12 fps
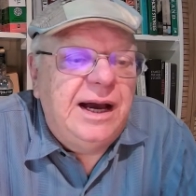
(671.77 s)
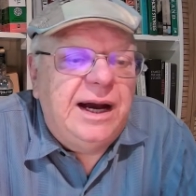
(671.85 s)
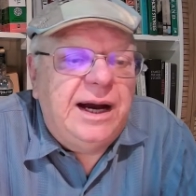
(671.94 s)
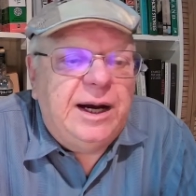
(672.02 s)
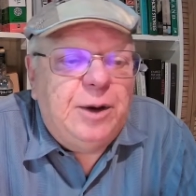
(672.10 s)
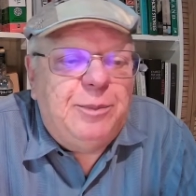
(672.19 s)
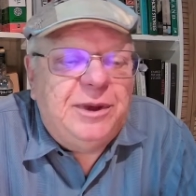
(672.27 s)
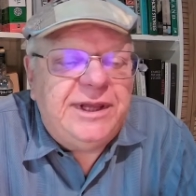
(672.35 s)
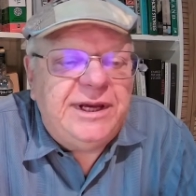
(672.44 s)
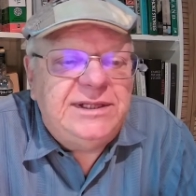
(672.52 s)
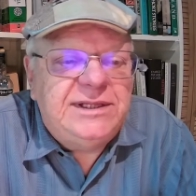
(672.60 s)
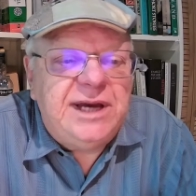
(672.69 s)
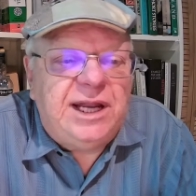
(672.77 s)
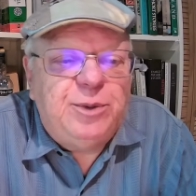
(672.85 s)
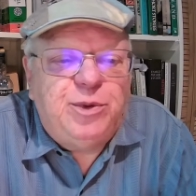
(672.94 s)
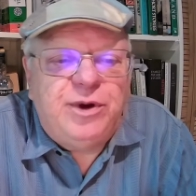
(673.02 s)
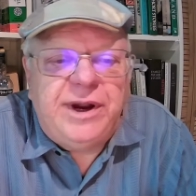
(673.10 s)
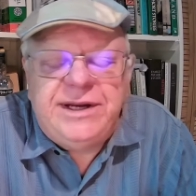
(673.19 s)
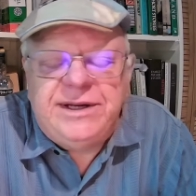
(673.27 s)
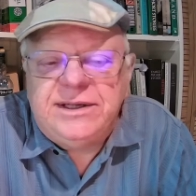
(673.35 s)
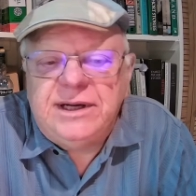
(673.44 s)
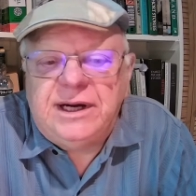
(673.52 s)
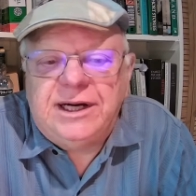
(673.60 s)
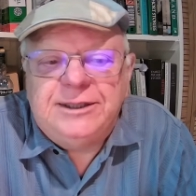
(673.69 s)
But they celebrate
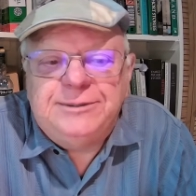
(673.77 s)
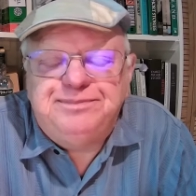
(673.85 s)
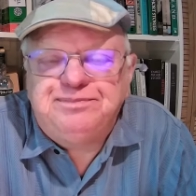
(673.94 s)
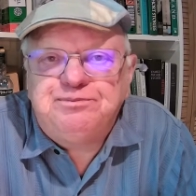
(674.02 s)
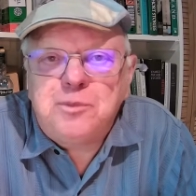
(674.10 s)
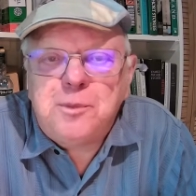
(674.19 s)
November